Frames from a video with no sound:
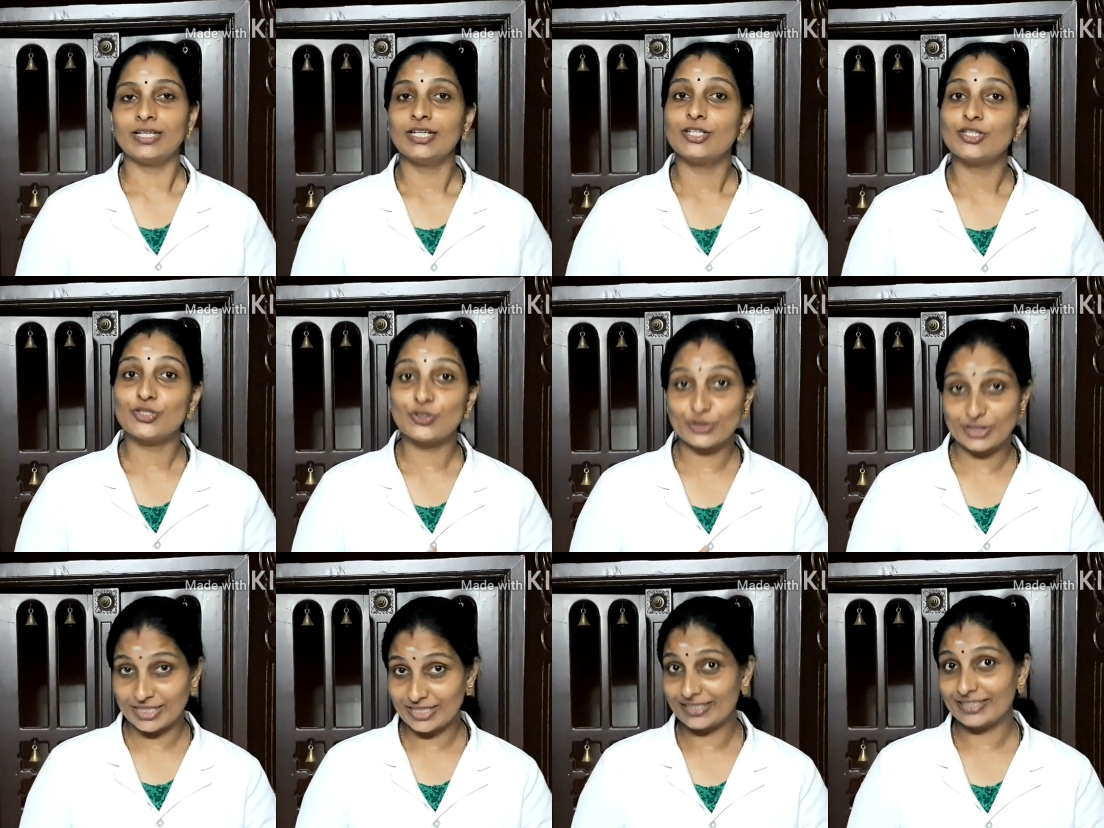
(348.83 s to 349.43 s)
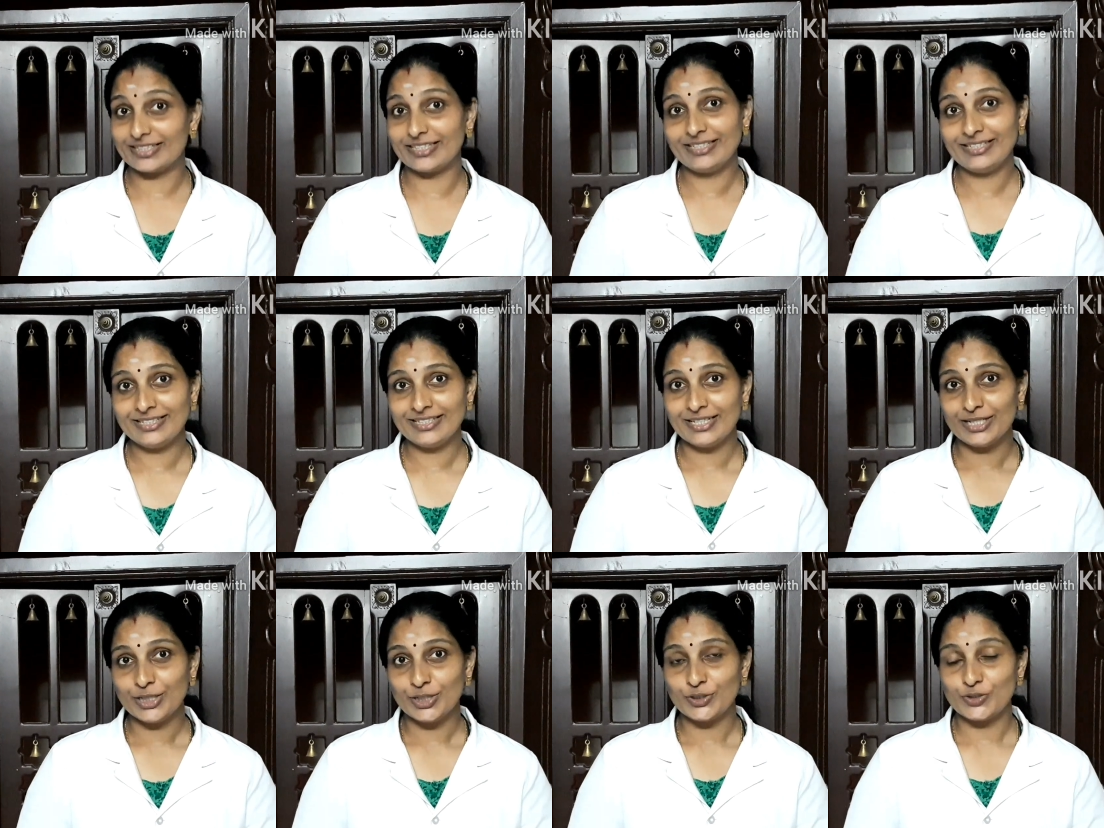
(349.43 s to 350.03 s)
So children,
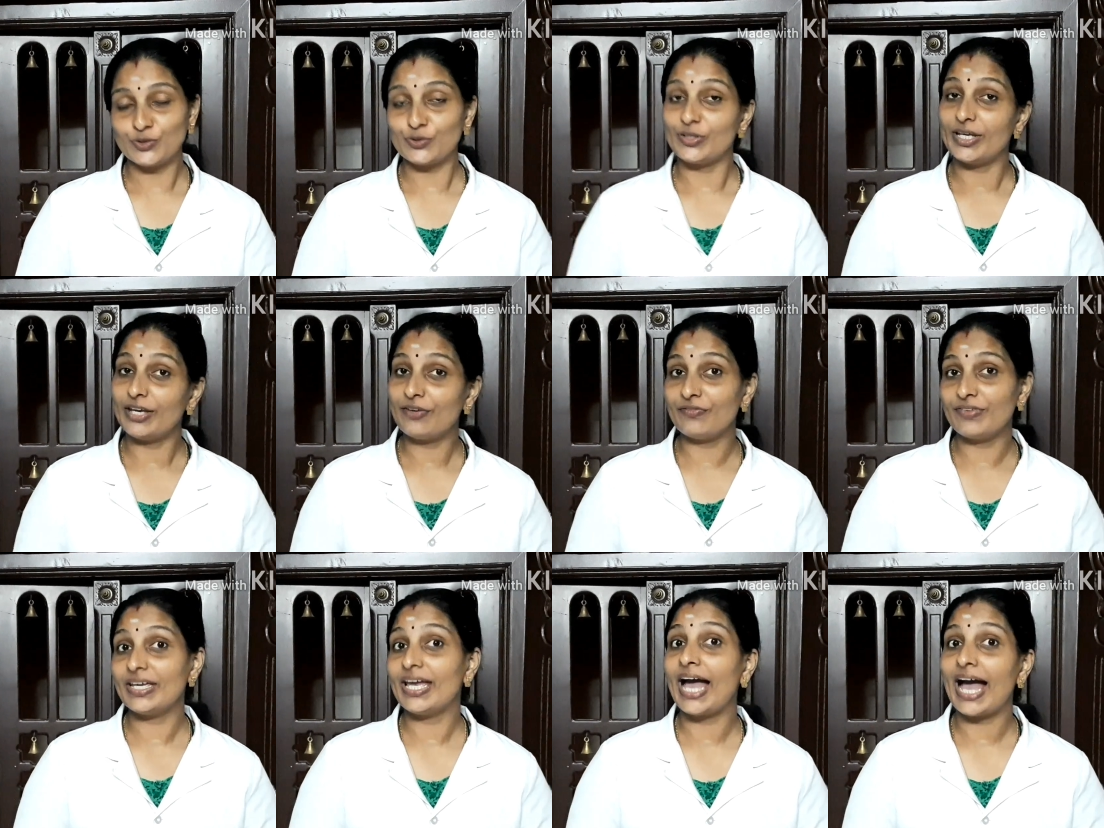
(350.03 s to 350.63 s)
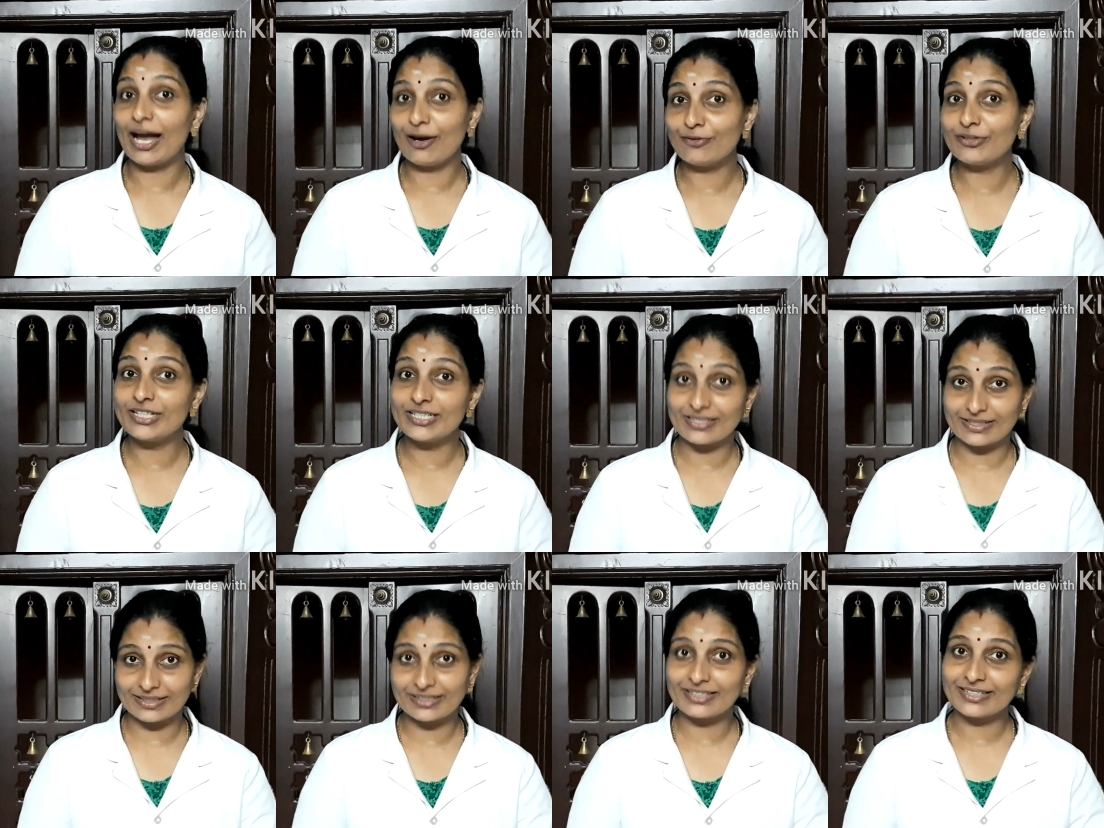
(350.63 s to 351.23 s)
today we have
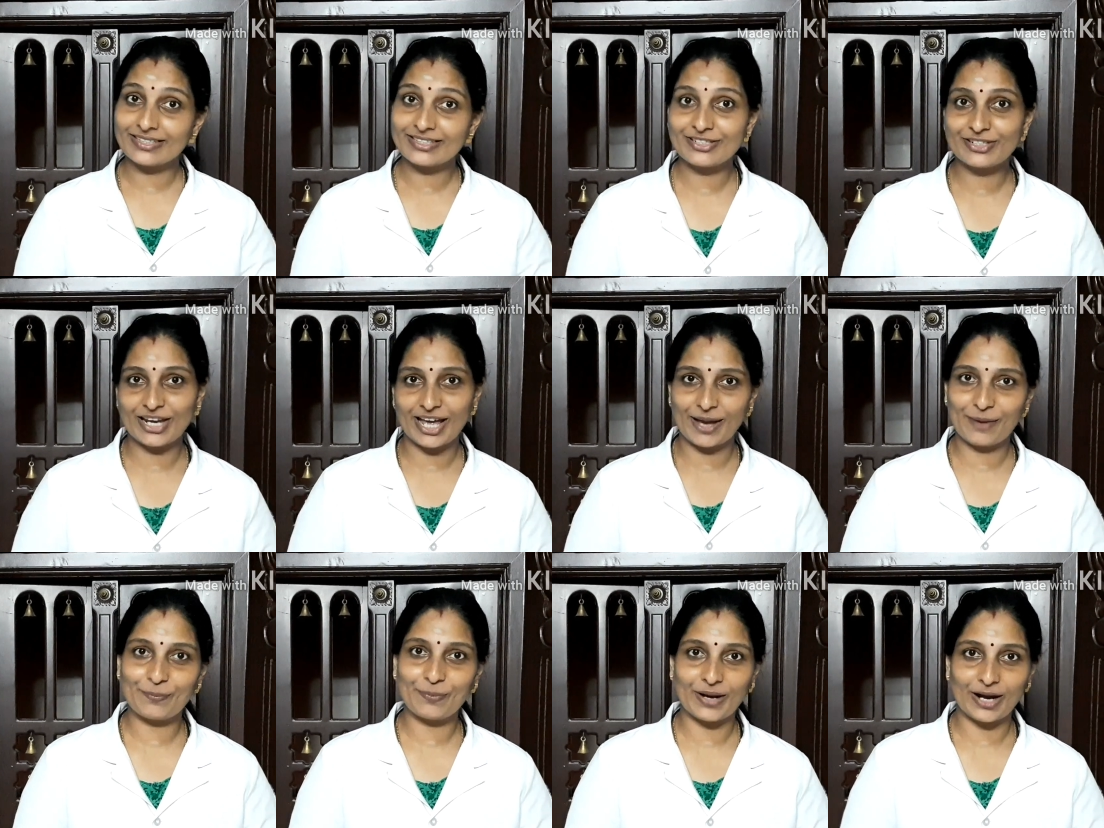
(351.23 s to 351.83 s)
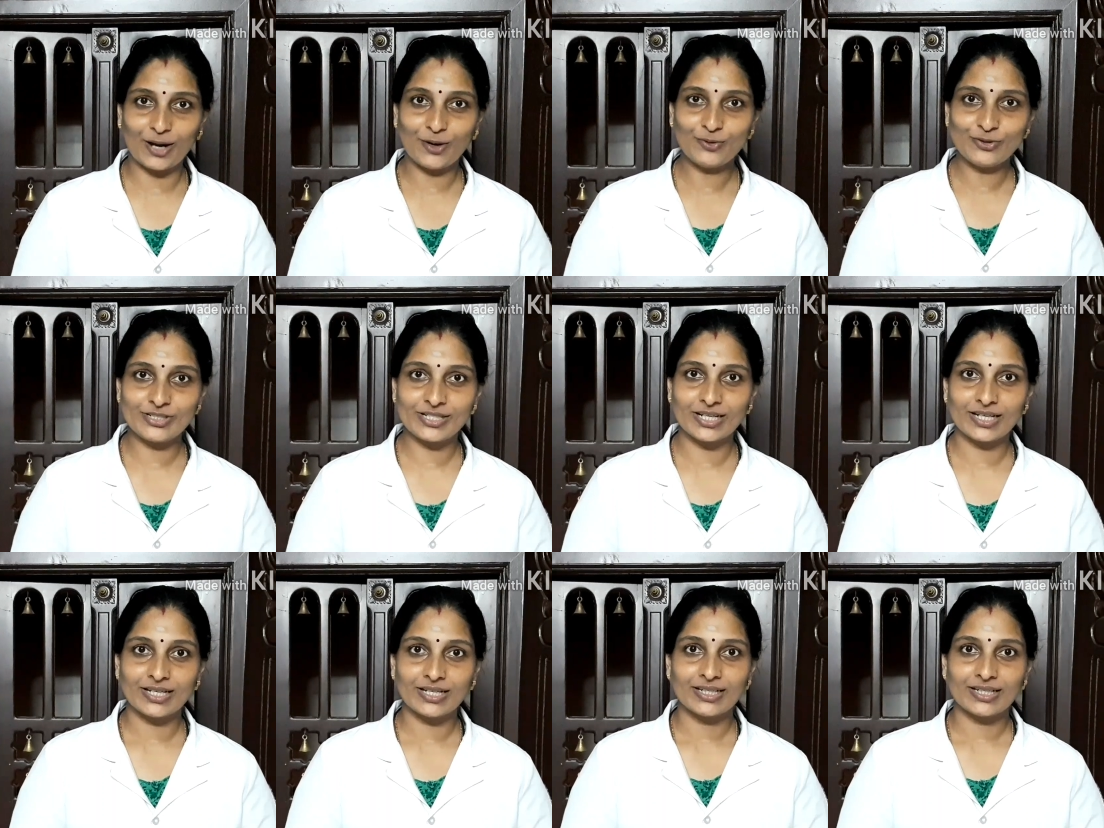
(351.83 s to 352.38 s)
discussed about